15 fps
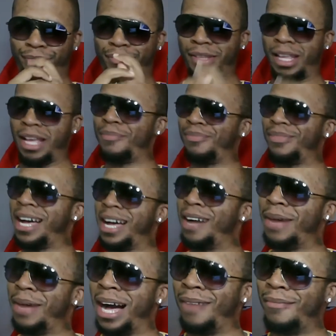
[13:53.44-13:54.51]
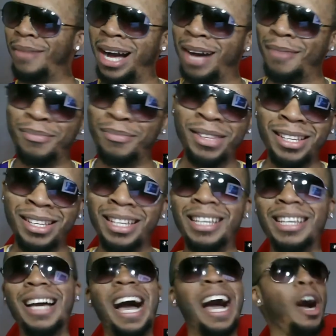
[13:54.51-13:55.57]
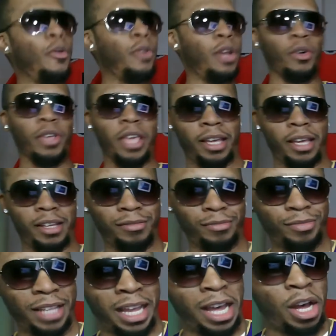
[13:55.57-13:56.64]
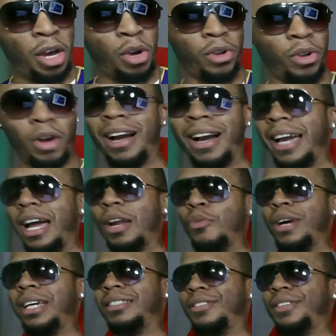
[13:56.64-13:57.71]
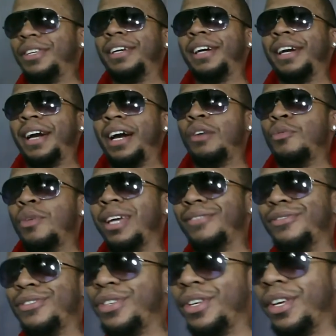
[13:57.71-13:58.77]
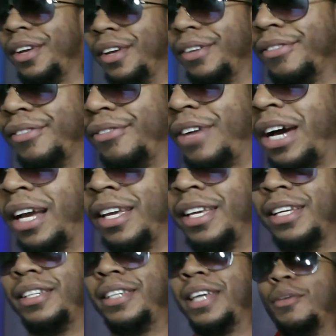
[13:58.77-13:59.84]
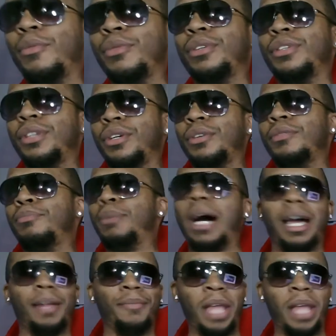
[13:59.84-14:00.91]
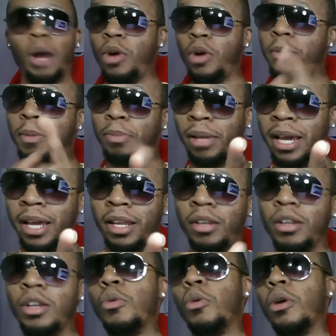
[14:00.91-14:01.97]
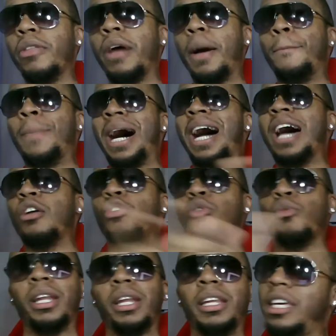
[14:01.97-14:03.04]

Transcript: I'm, I'm, I'm, I'm I don't know yet. I don't know. I gotta wait and see. I gotta wait and see if I can get that one too. But I will be playing it, whether I buy it or rent it.